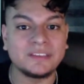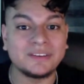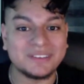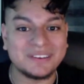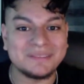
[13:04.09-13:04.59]

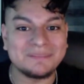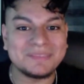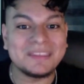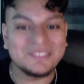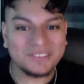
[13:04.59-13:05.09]
Okay.
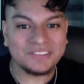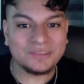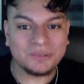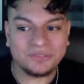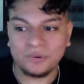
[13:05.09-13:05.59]
So that's
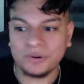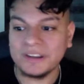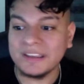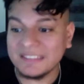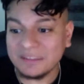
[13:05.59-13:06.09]
number four.
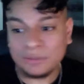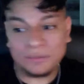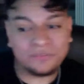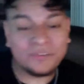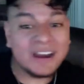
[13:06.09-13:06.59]
Now, number
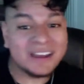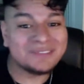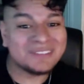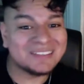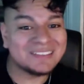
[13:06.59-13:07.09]

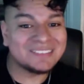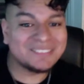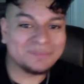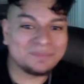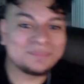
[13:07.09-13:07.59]
five
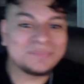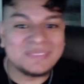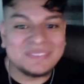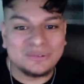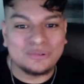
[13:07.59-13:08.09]
is,
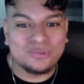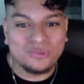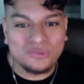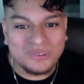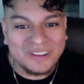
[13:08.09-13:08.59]

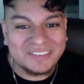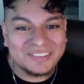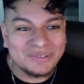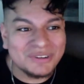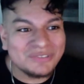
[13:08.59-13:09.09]
oh, guys, are
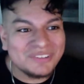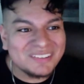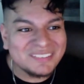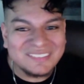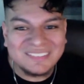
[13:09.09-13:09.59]
you ready for
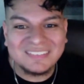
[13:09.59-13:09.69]
this?